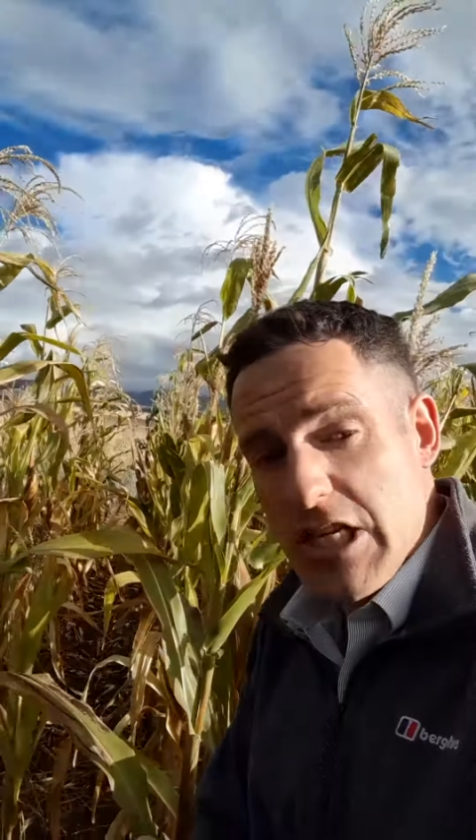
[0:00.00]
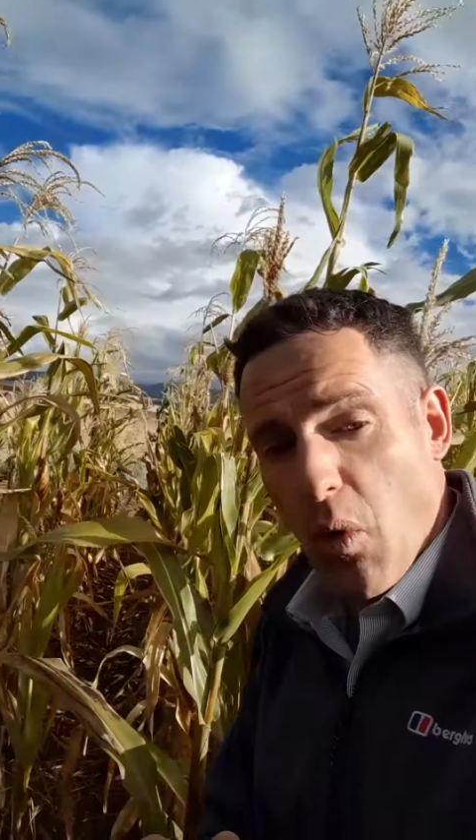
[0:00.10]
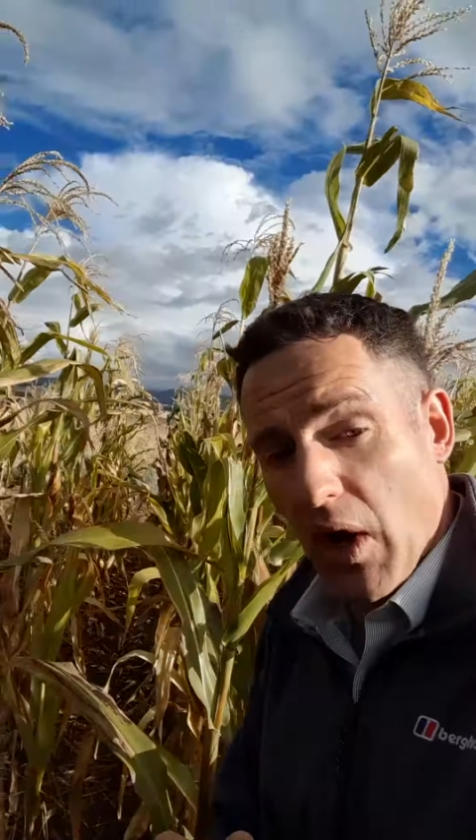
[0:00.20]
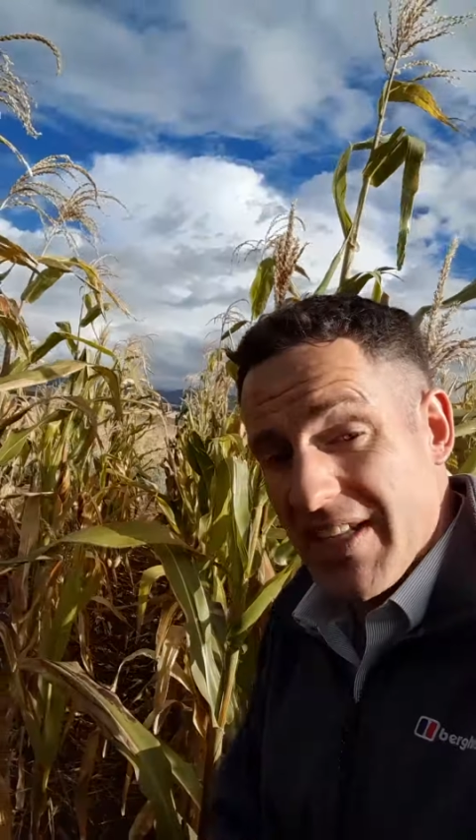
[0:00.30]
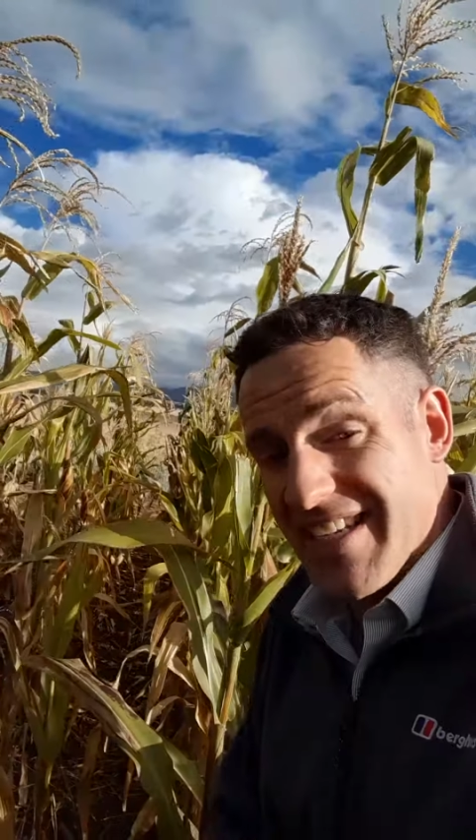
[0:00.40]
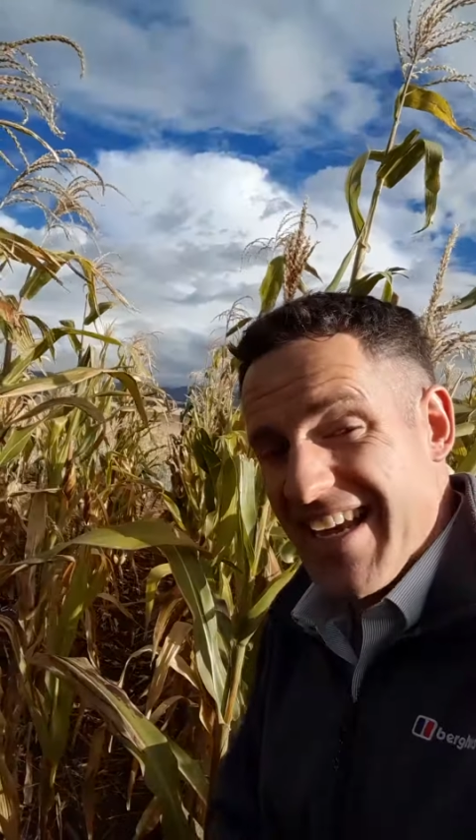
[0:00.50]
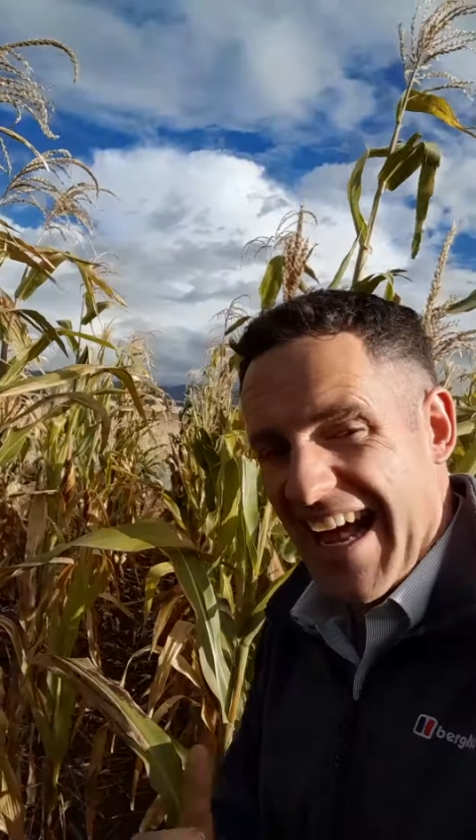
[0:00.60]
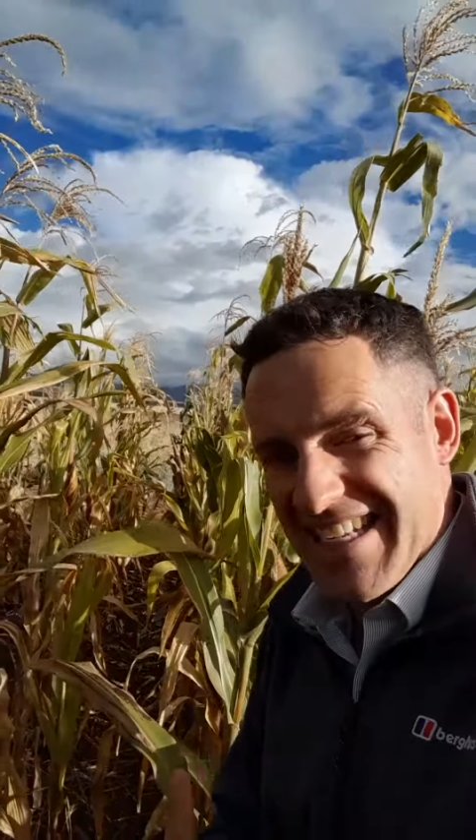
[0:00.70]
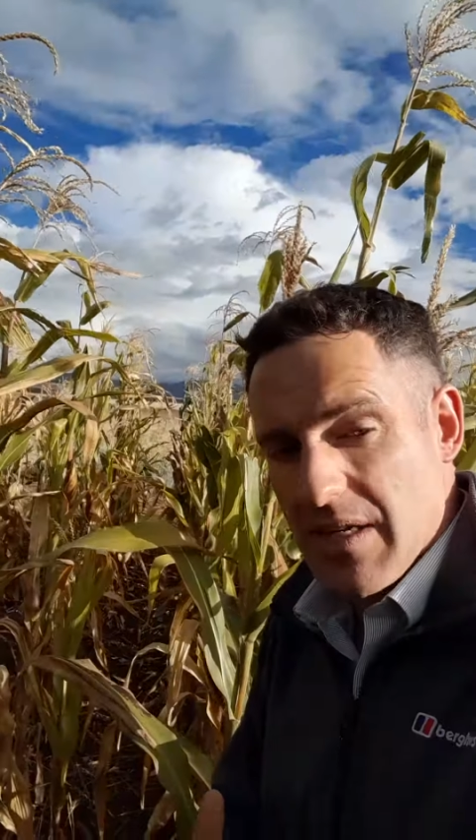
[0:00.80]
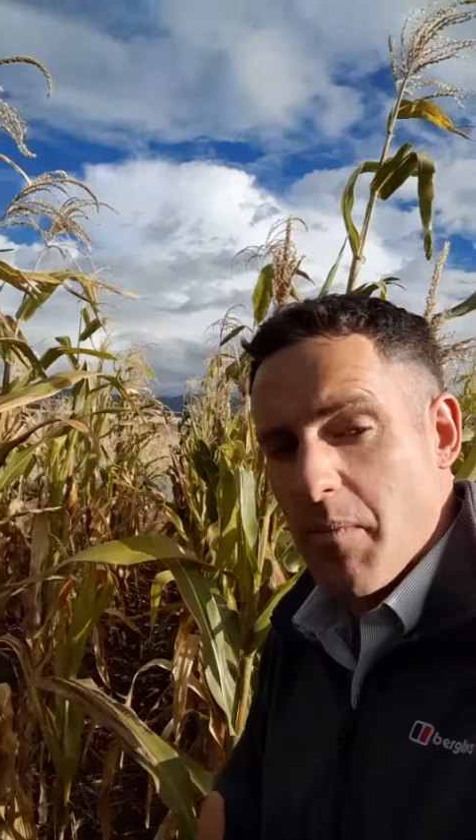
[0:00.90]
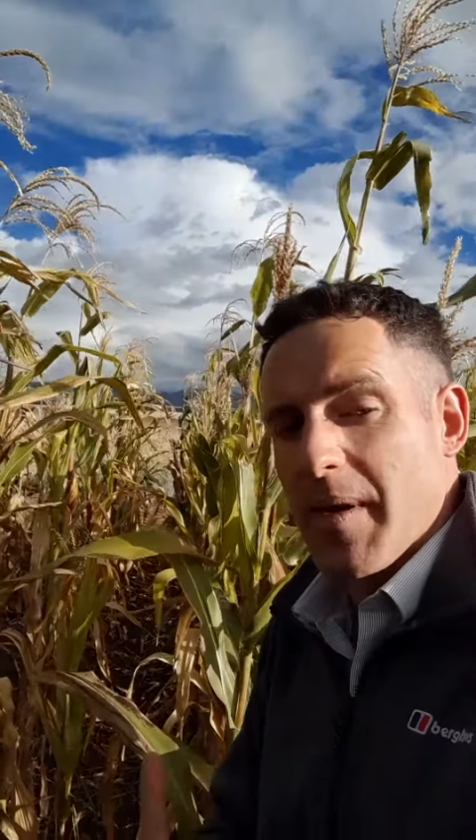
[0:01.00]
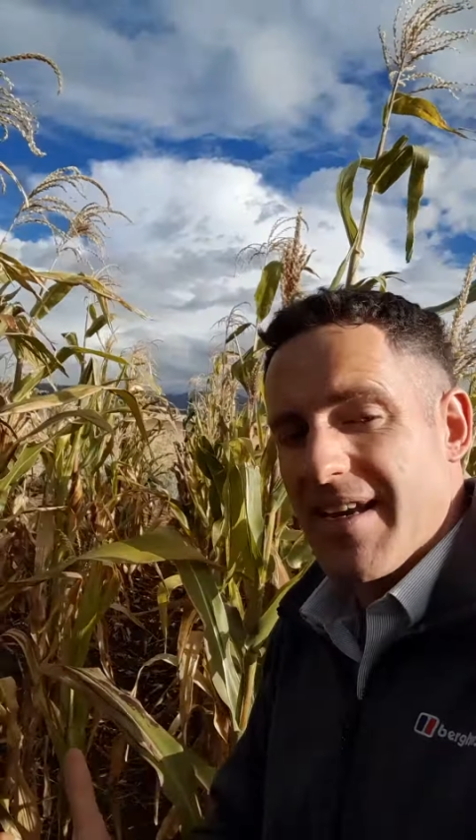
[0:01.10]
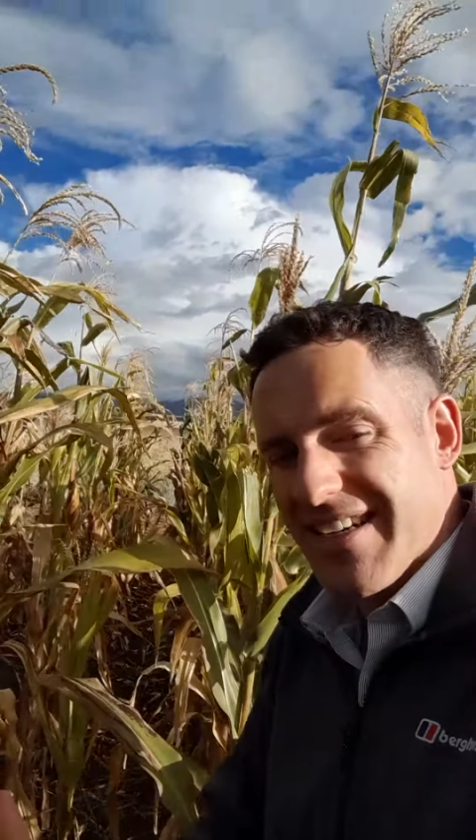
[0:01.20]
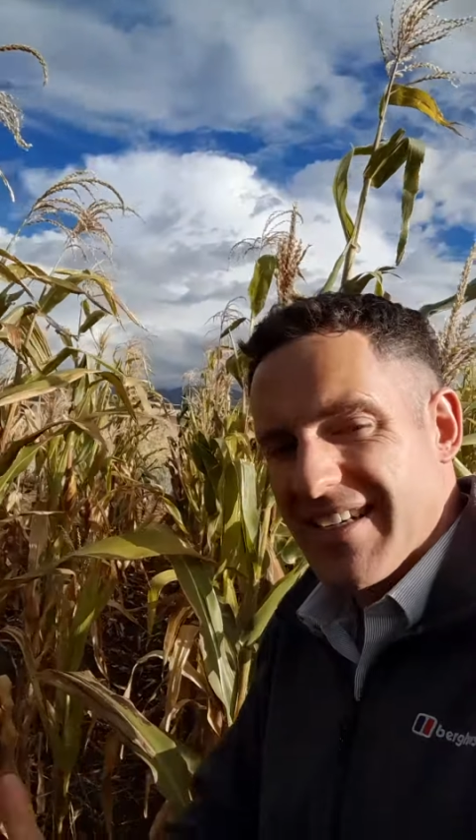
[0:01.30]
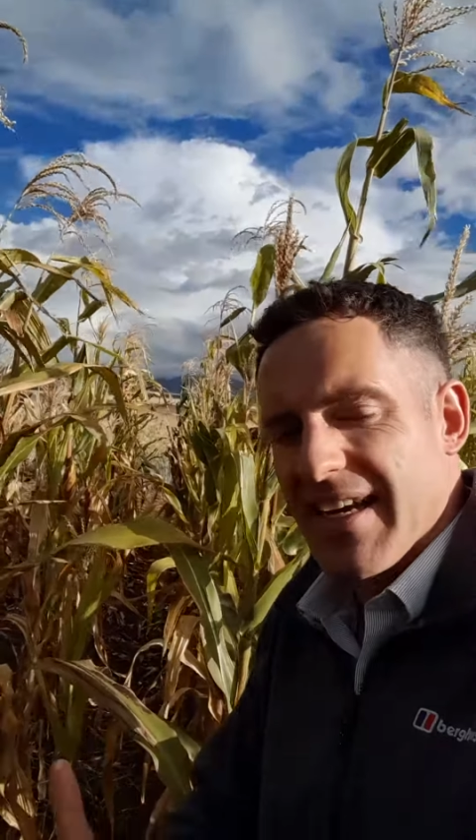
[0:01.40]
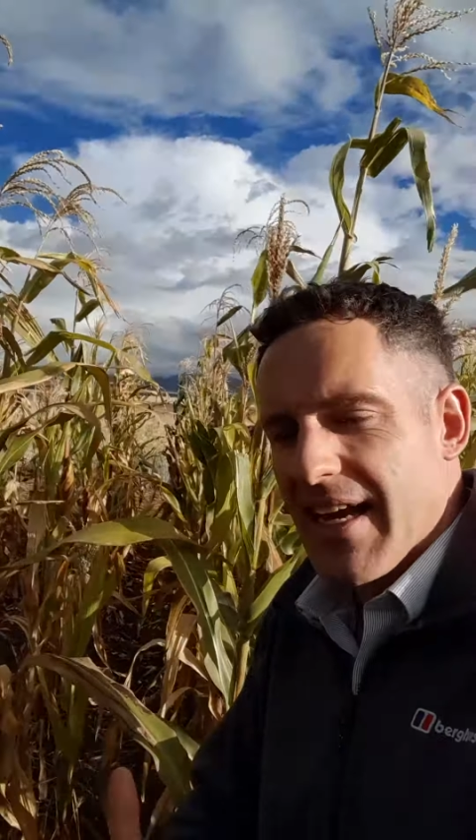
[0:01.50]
quality hasn't been